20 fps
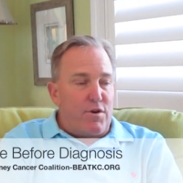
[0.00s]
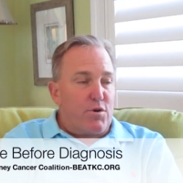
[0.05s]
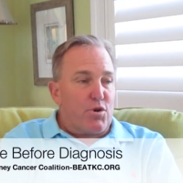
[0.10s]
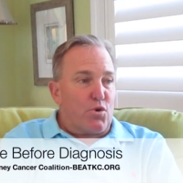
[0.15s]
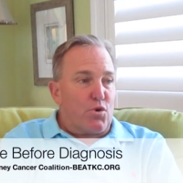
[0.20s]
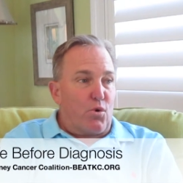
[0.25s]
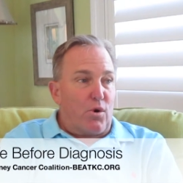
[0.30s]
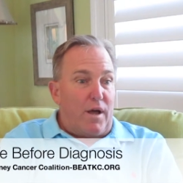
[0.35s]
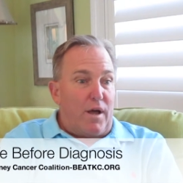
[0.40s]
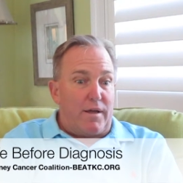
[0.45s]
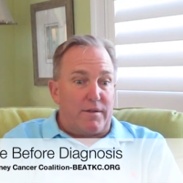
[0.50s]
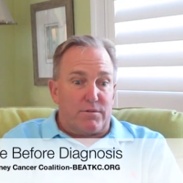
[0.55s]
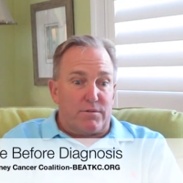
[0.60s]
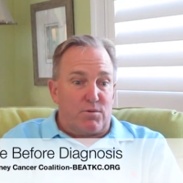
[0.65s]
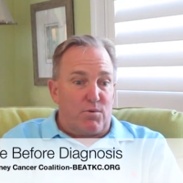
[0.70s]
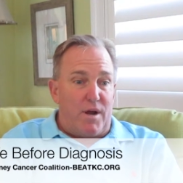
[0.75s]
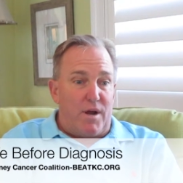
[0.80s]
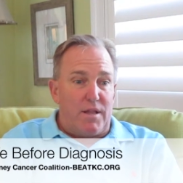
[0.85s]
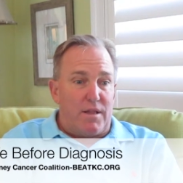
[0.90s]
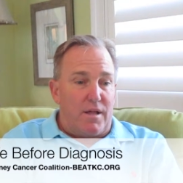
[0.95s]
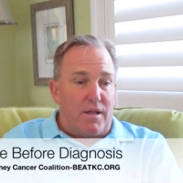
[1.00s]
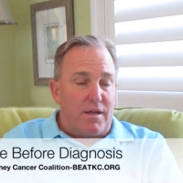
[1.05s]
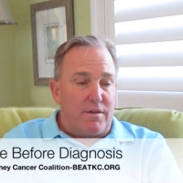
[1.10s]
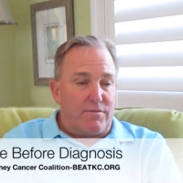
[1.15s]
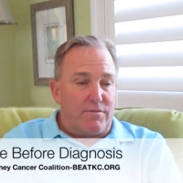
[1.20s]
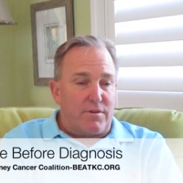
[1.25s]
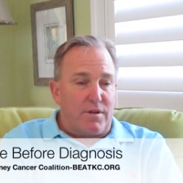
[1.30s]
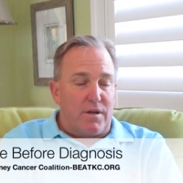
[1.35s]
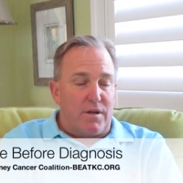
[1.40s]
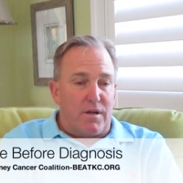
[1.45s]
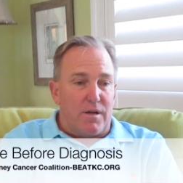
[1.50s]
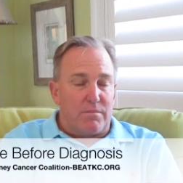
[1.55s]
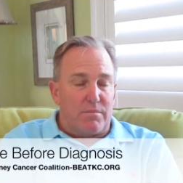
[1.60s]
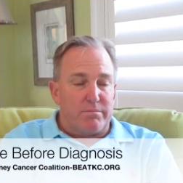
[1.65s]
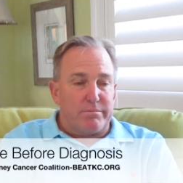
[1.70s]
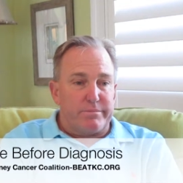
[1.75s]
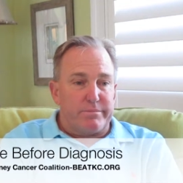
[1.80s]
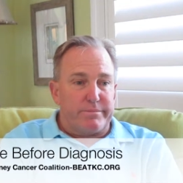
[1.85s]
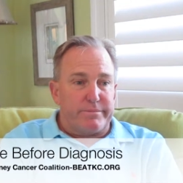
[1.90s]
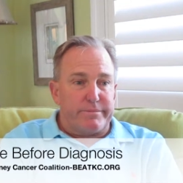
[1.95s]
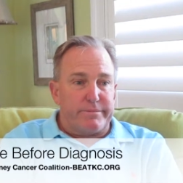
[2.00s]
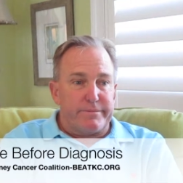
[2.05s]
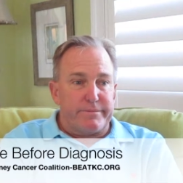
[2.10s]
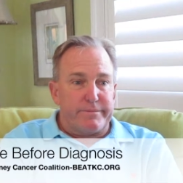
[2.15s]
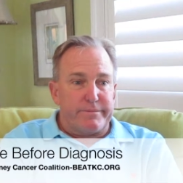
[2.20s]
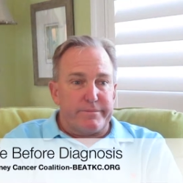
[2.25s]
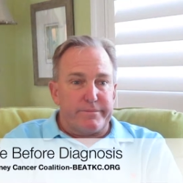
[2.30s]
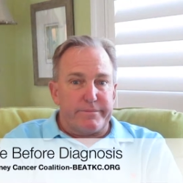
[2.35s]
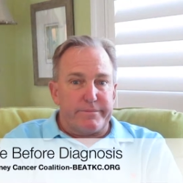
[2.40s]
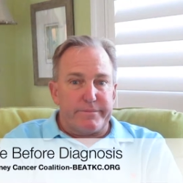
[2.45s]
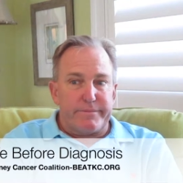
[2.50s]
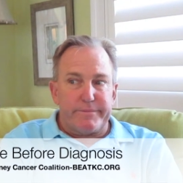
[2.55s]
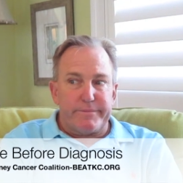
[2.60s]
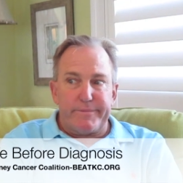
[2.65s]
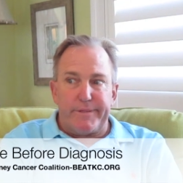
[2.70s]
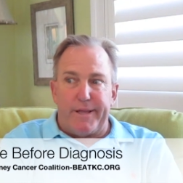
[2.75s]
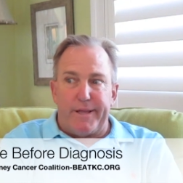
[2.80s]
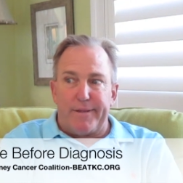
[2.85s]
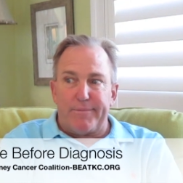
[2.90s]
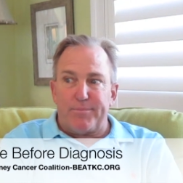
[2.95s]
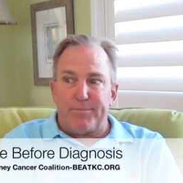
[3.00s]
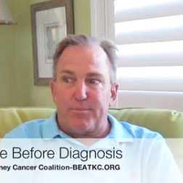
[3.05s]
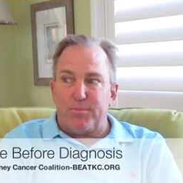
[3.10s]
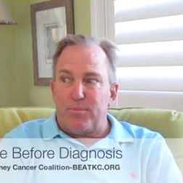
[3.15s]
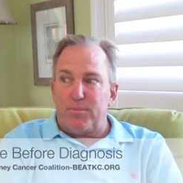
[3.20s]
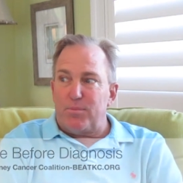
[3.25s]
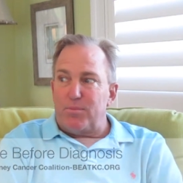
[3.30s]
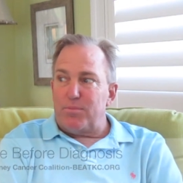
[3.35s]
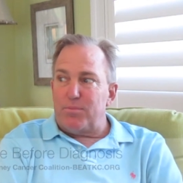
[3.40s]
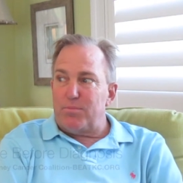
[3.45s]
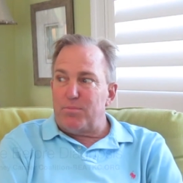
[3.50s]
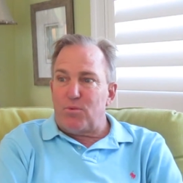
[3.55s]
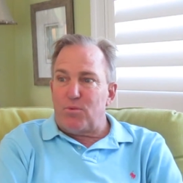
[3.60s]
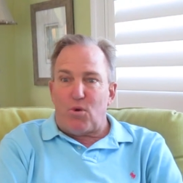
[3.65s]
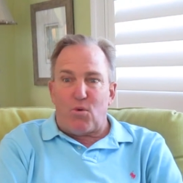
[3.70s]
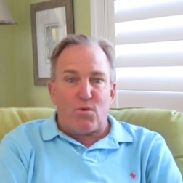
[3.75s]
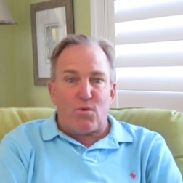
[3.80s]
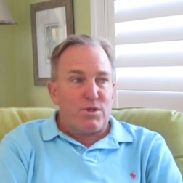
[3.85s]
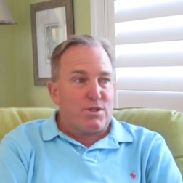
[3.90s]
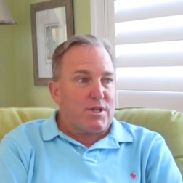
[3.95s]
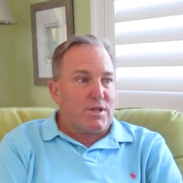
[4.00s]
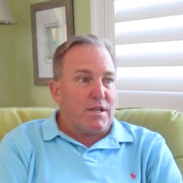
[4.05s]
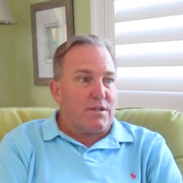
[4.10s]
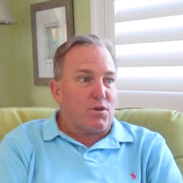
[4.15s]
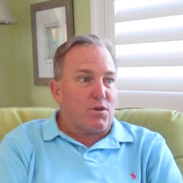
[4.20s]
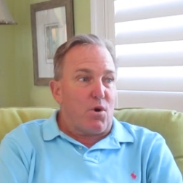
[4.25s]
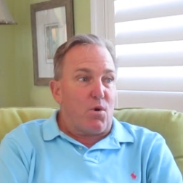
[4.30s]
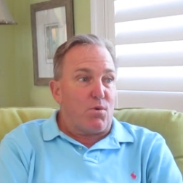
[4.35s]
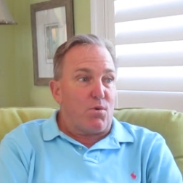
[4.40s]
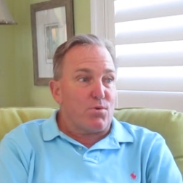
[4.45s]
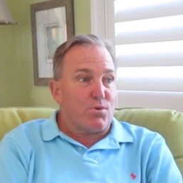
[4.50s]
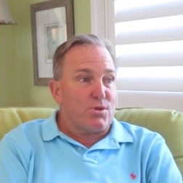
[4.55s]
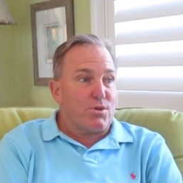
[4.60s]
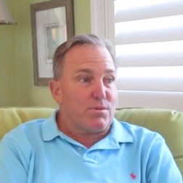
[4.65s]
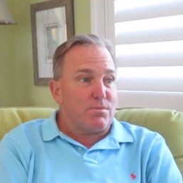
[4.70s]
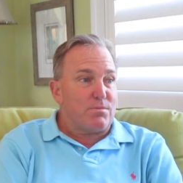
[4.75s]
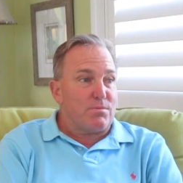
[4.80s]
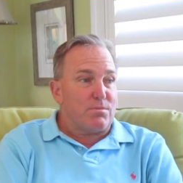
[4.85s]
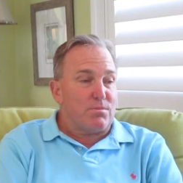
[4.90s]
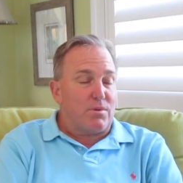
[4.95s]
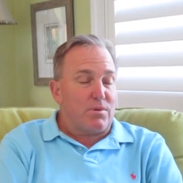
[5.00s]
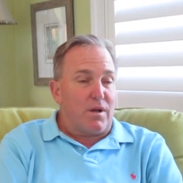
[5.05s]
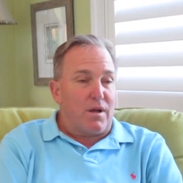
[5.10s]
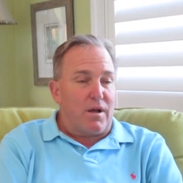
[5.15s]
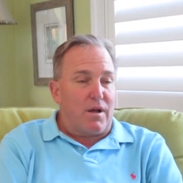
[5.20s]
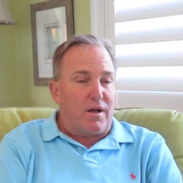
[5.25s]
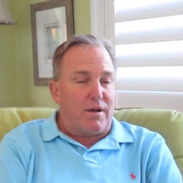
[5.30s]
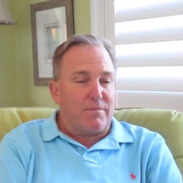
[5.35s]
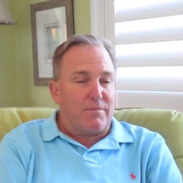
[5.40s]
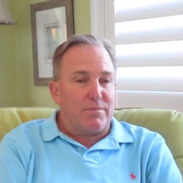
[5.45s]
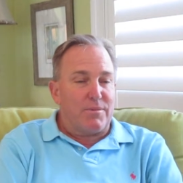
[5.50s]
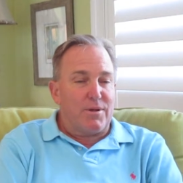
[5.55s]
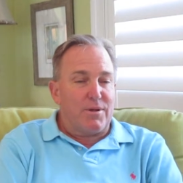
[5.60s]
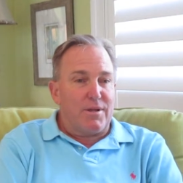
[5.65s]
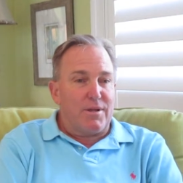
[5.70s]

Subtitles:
I had a great life. I always set goals, and I